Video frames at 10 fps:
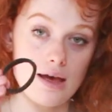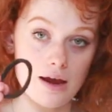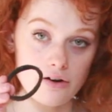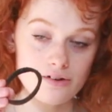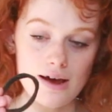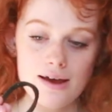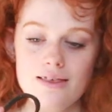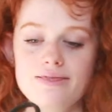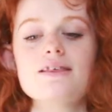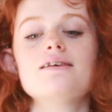hair tie.
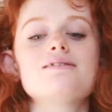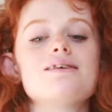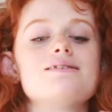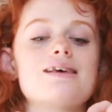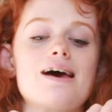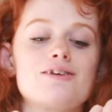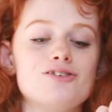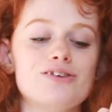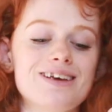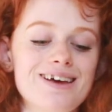This is
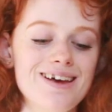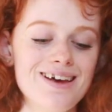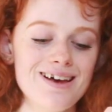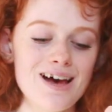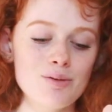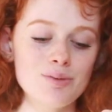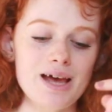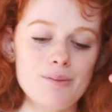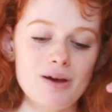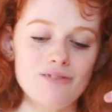actually, I'm really
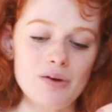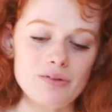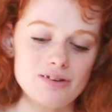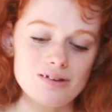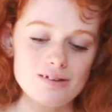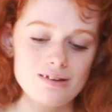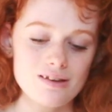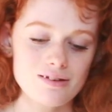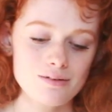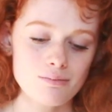happy I found this. This
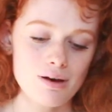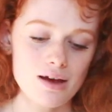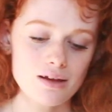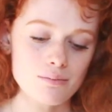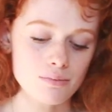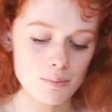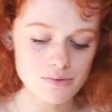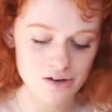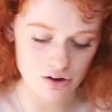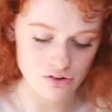is my
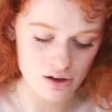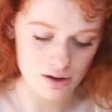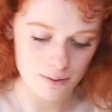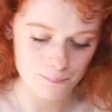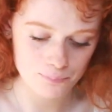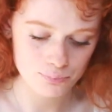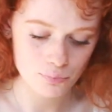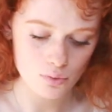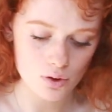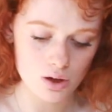mum's hair tie.
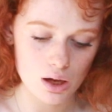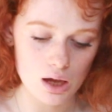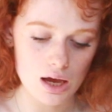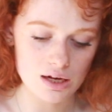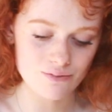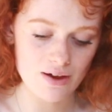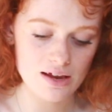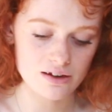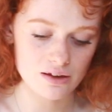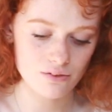And I've
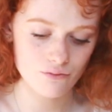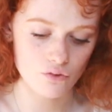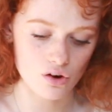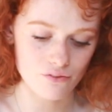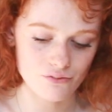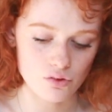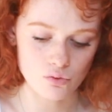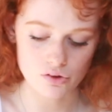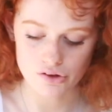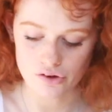had it for a few
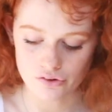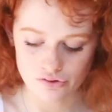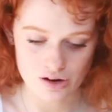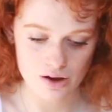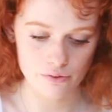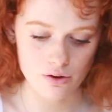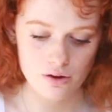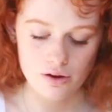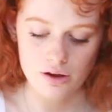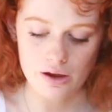years now.
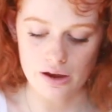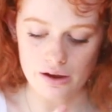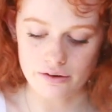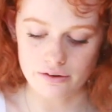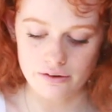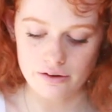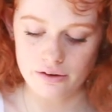And